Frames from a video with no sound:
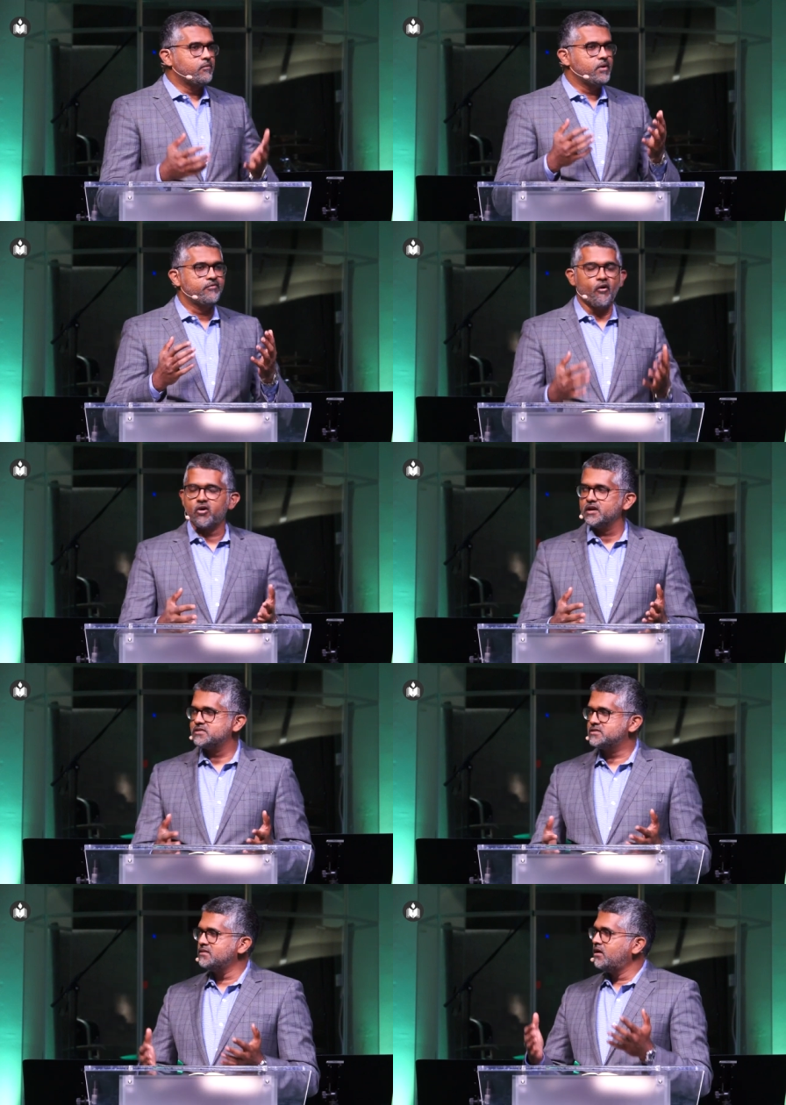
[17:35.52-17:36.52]
We
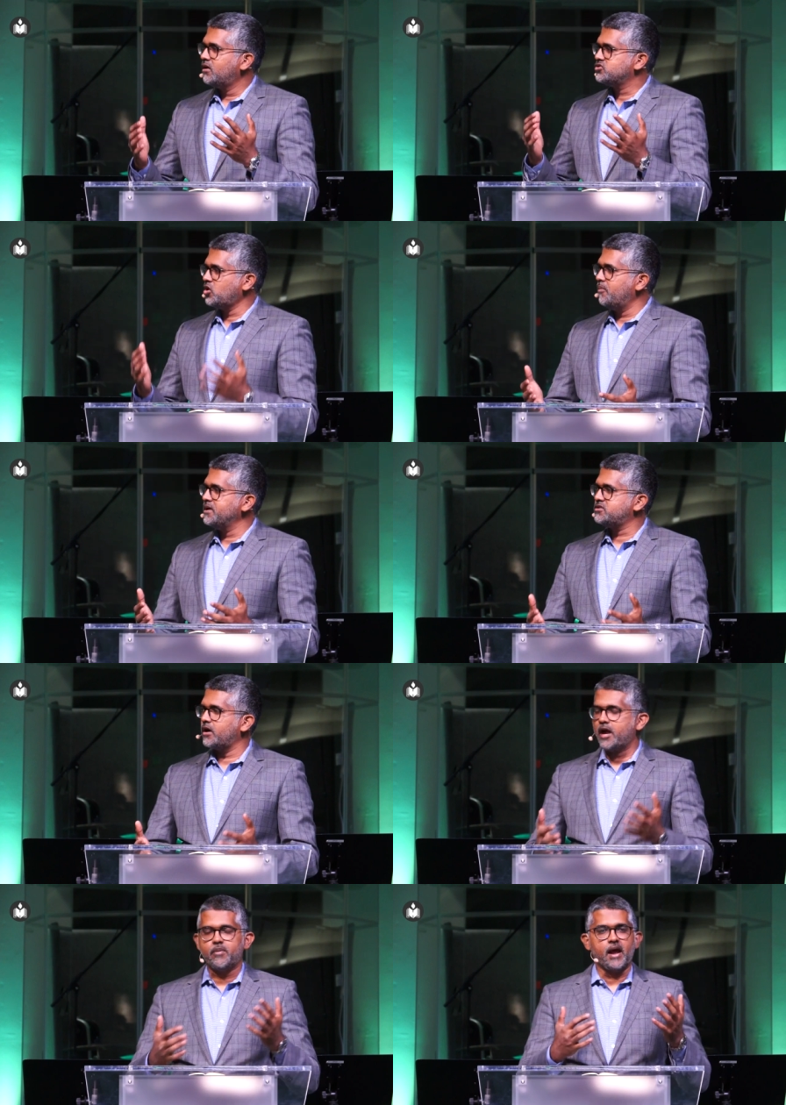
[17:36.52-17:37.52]
focus so much
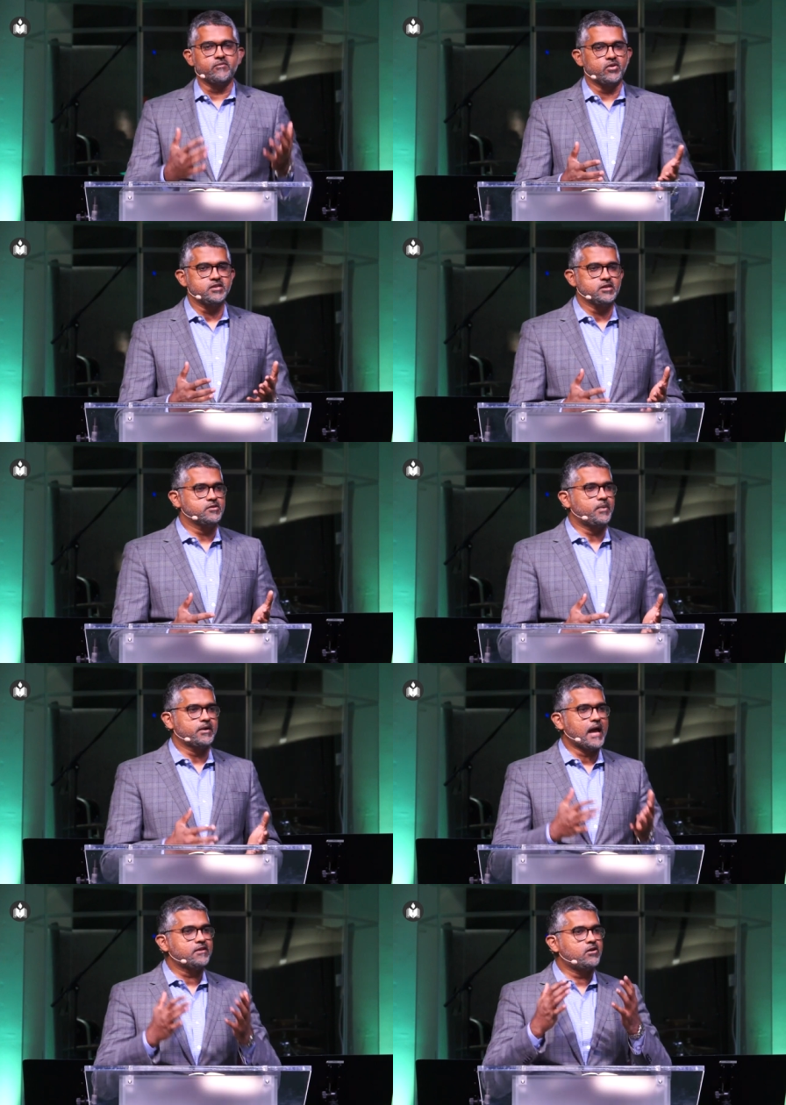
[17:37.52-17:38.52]
on Abraham's riches,
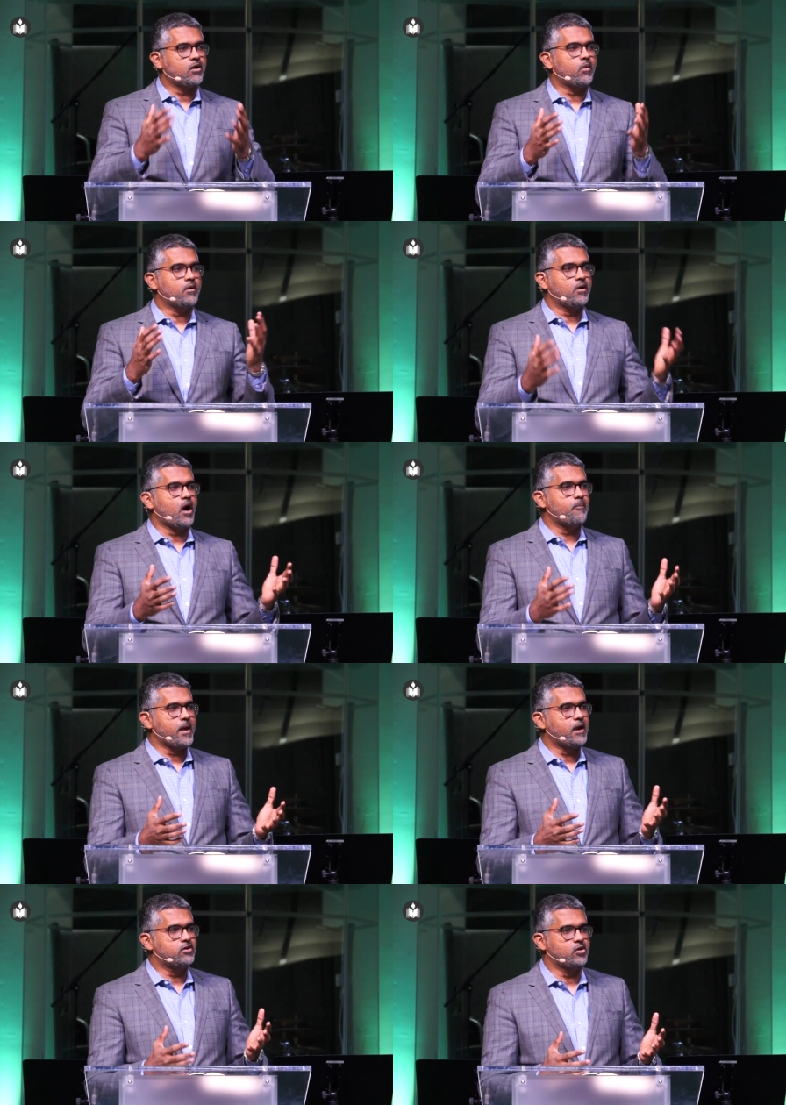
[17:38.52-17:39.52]
but that's not what God
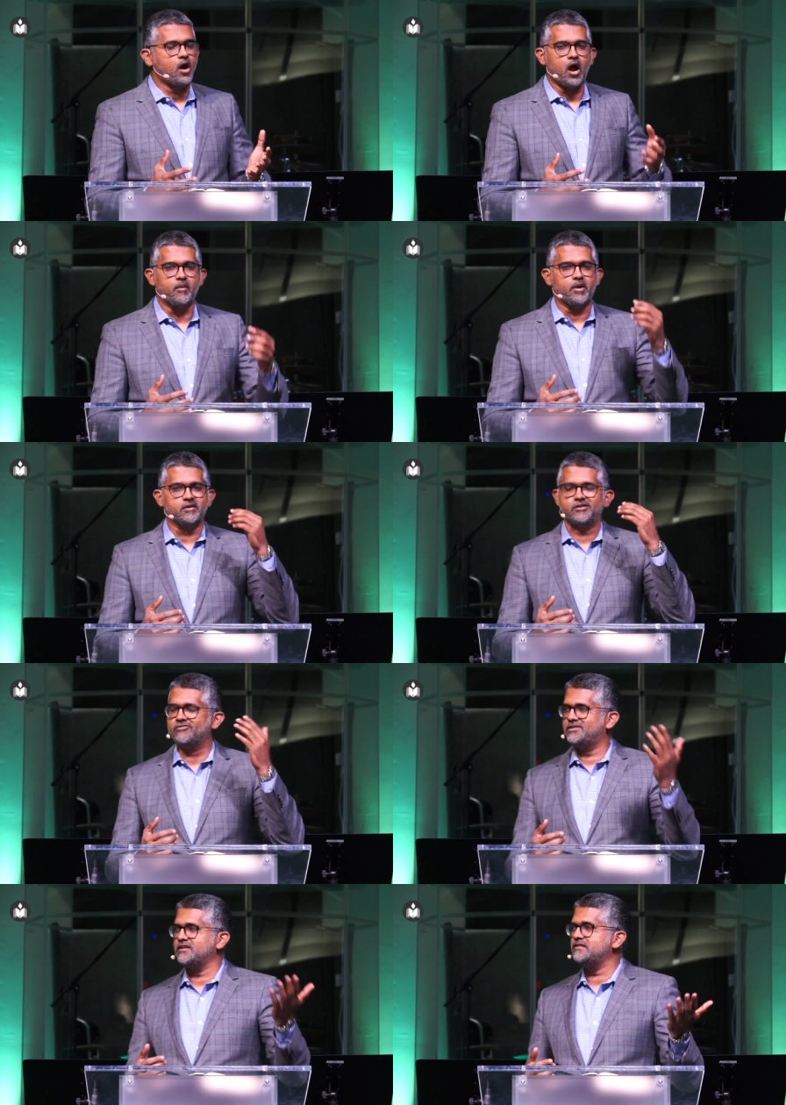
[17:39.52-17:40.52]
mattered to God, because it
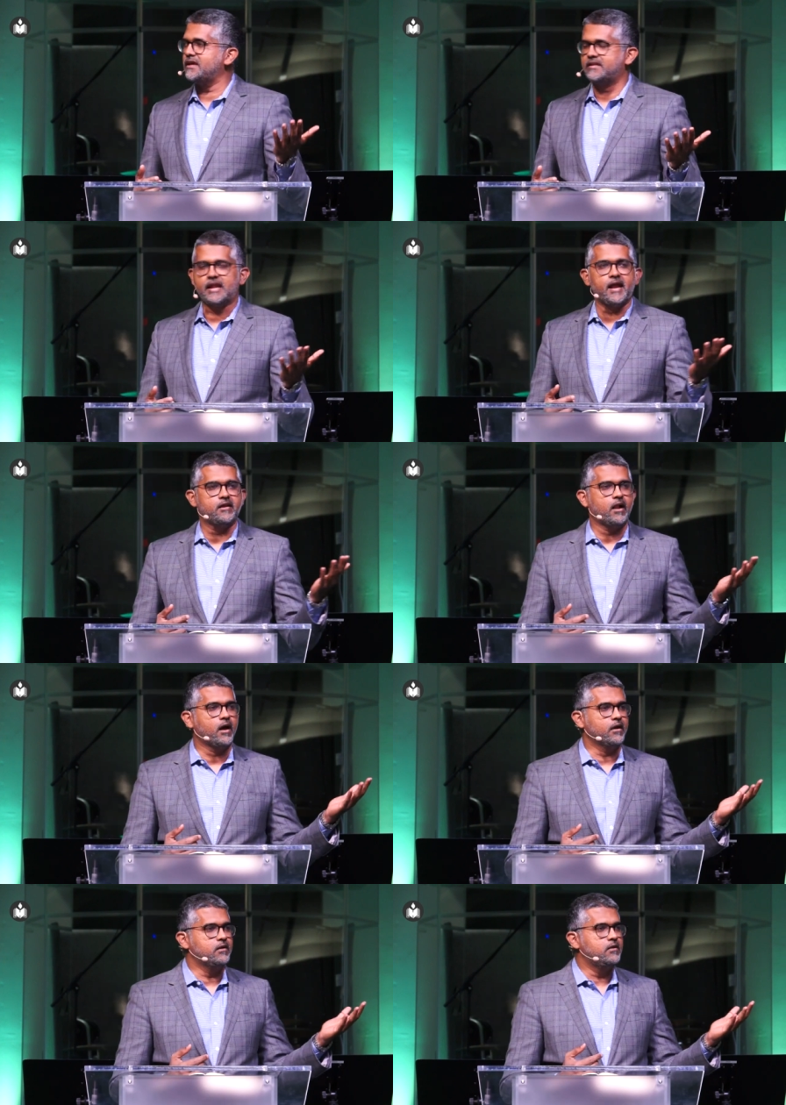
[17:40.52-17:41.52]
was just like the
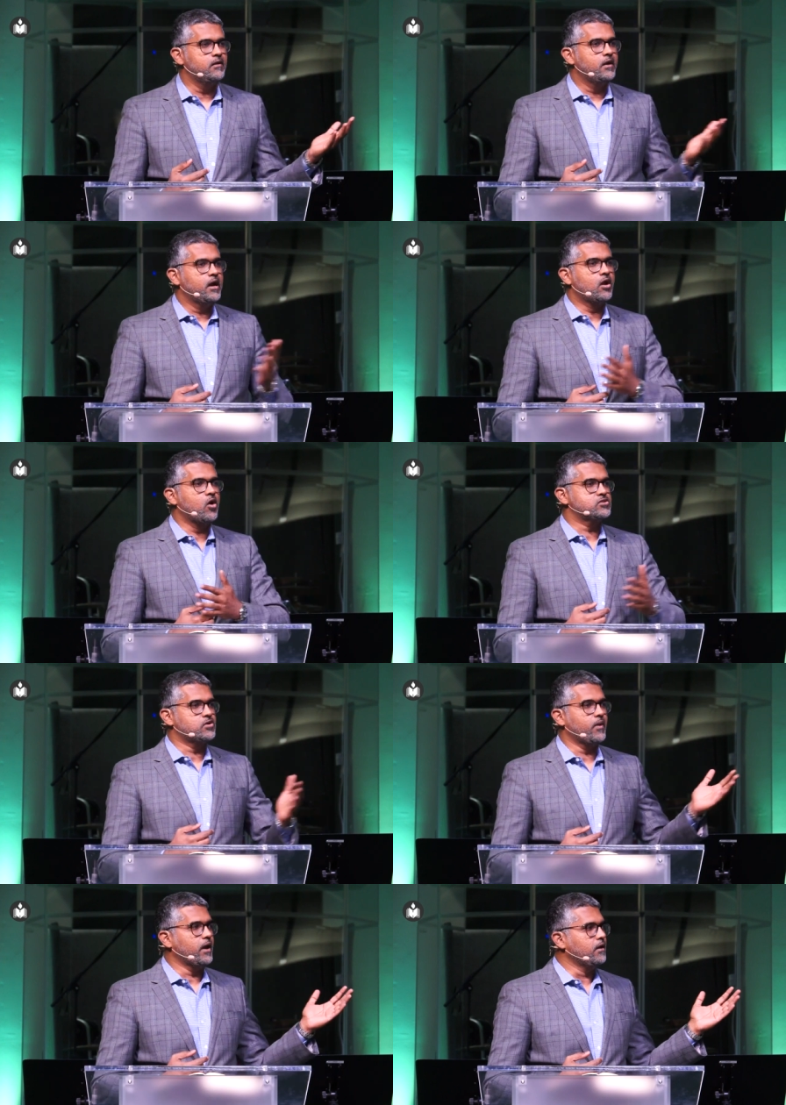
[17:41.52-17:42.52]
dandelion. It goes
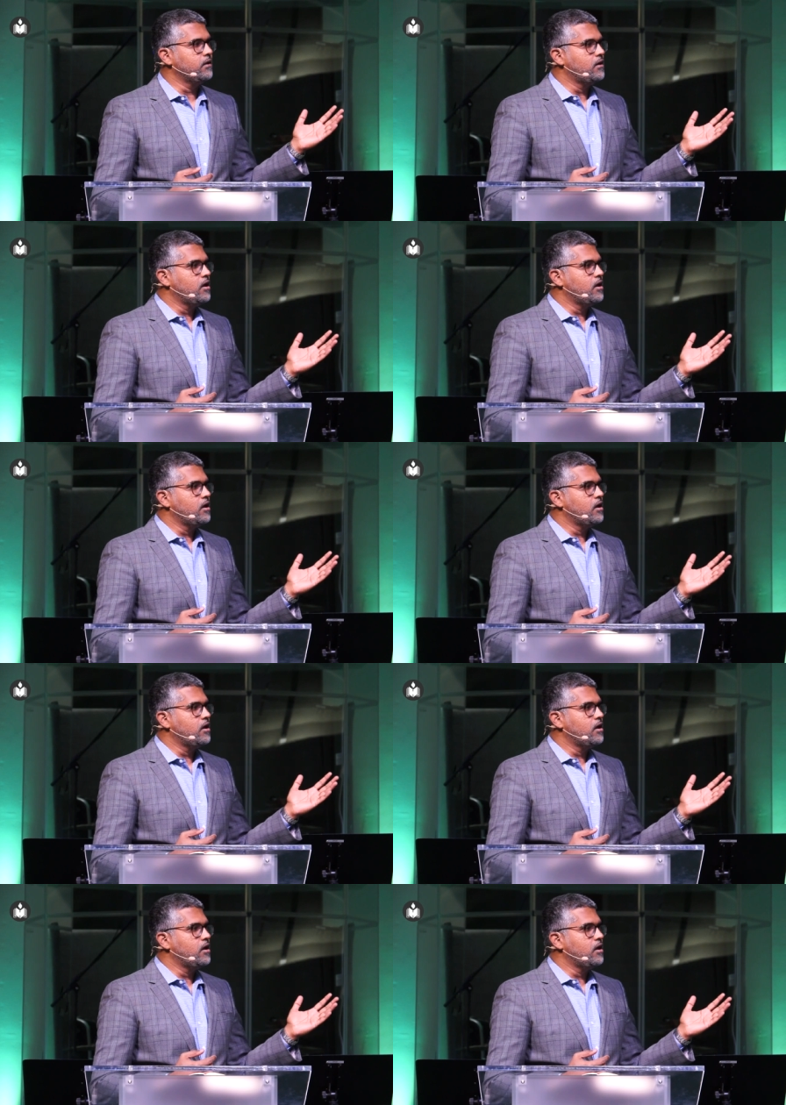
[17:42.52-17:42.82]
away.